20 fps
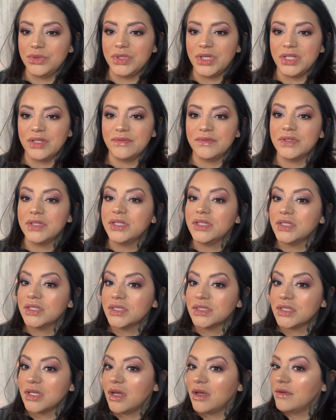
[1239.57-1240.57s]
kind of clean
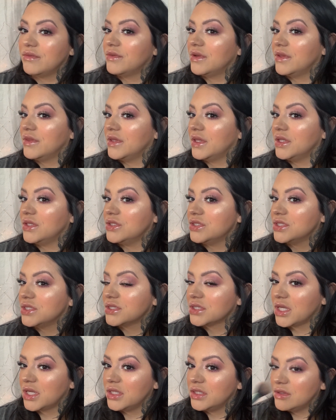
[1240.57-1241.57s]
this off and then just
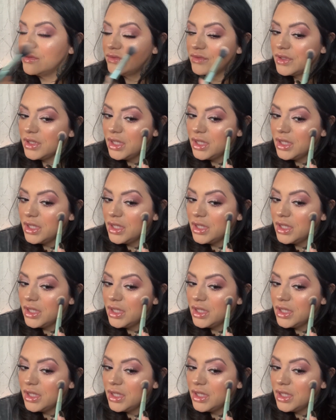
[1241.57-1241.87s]
kind of